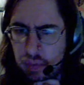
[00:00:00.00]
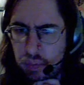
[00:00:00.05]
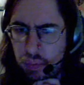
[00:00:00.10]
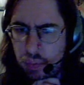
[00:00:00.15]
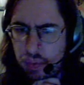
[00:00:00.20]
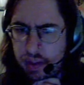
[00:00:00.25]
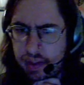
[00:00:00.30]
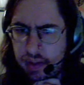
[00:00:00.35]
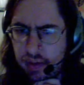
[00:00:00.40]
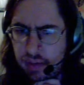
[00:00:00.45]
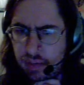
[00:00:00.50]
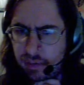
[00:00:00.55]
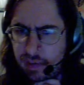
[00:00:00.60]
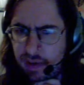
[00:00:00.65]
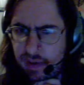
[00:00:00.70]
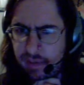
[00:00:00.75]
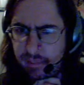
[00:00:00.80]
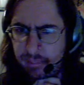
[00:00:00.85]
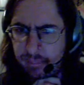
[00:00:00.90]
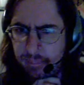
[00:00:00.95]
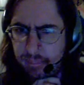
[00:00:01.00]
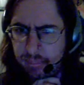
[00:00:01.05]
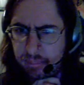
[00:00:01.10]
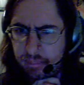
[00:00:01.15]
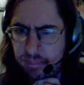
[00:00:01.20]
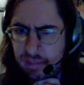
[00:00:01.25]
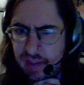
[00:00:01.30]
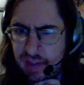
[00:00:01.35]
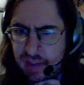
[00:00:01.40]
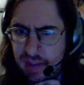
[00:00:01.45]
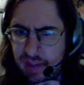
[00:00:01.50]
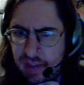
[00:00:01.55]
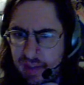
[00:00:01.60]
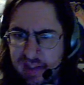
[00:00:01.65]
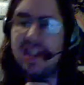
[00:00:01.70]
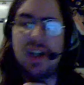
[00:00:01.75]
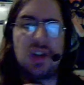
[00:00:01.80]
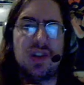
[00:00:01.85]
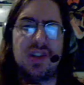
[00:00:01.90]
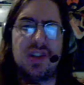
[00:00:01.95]
where it's a
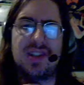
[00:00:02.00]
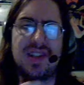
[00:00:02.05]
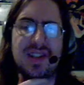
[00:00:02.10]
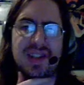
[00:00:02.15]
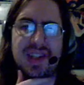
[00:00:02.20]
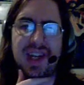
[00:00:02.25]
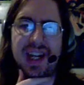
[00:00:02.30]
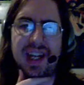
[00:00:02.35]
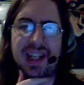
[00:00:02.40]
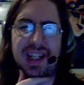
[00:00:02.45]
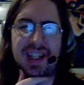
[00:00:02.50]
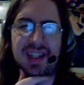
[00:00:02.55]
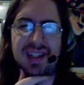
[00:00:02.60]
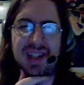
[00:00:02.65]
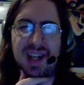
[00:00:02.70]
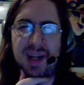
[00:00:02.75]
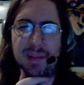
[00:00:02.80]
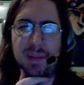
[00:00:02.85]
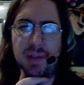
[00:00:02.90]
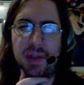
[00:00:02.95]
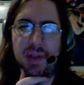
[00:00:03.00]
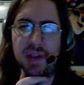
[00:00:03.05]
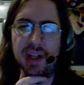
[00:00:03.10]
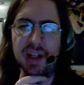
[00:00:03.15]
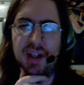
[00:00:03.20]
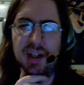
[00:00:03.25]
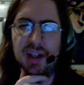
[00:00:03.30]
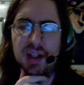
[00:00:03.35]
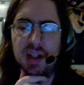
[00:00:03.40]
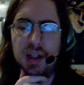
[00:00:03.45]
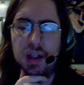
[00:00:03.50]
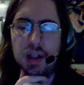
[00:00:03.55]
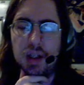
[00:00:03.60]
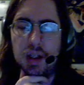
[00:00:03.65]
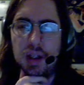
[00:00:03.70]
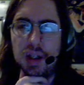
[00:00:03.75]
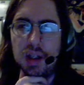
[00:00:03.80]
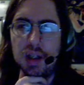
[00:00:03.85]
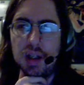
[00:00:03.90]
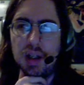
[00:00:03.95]
secret society type thing,
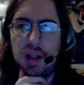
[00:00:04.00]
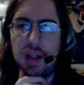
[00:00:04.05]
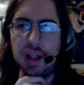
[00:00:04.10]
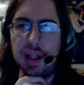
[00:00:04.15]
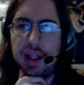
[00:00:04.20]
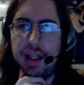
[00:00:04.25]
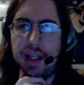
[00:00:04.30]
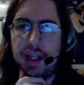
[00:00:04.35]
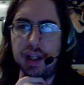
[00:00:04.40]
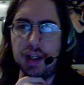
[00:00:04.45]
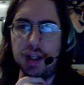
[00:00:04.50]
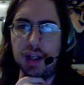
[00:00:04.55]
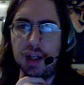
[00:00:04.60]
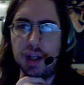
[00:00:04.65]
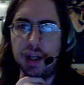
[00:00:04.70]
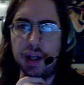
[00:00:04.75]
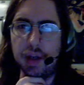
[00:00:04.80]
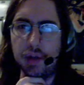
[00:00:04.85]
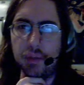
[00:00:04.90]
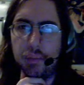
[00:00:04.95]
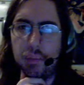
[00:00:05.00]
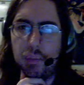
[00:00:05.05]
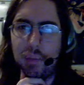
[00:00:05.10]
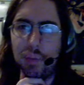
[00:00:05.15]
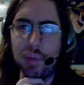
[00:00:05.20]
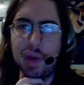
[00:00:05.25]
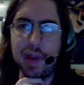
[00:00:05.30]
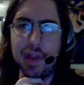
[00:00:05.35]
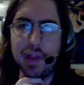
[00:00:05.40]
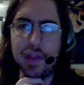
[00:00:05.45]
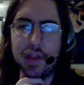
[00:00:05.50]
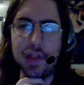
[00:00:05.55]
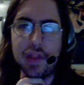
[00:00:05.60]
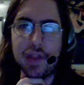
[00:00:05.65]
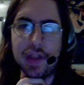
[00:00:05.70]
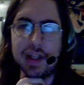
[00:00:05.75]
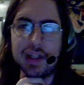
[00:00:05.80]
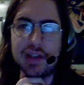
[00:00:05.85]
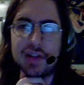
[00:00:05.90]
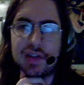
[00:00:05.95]
and one of the
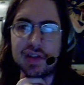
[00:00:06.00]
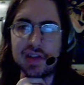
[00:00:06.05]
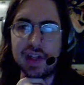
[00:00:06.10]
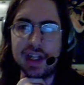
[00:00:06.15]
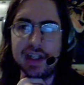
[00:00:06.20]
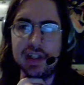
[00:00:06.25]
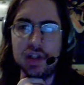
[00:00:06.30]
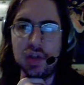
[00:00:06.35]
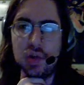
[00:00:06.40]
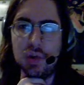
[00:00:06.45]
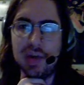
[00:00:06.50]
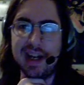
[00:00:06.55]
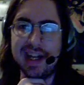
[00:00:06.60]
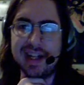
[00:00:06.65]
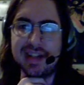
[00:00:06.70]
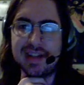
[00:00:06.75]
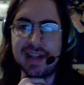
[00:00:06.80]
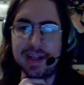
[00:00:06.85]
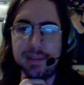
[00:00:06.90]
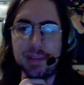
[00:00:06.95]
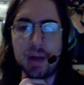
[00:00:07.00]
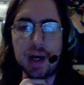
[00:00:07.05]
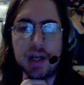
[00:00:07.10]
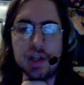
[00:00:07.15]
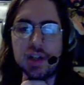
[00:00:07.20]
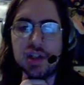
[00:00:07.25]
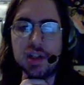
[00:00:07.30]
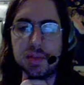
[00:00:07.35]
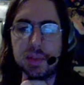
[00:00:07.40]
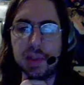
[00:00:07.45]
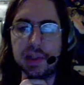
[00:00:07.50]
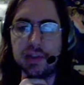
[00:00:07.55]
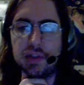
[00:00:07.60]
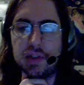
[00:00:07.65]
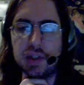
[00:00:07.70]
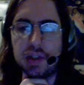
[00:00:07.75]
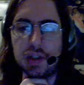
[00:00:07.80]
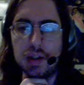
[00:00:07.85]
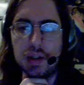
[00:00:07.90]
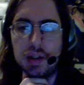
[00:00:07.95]
things they do as a
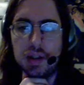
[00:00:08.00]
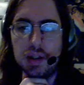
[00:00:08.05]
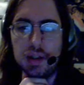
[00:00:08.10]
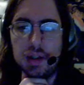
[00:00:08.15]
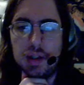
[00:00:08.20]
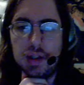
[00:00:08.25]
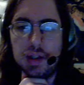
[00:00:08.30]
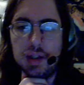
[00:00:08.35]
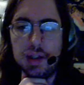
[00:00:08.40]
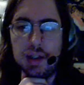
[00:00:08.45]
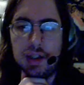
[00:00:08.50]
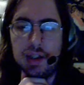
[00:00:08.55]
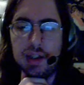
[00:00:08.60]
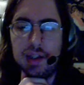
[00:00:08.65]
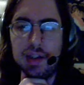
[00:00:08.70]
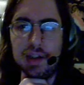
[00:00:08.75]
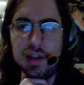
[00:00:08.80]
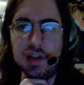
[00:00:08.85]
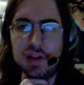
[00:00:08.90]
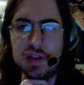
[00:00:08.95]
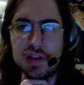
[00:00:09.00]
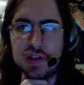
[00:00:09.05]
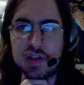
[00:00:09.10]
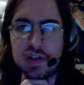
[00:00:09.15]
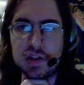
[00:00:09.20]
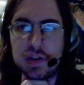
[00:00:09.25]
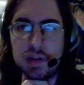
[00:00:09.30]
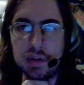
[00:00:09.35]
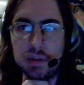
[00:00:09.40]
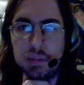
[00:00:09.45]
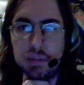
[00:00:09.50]
punishment is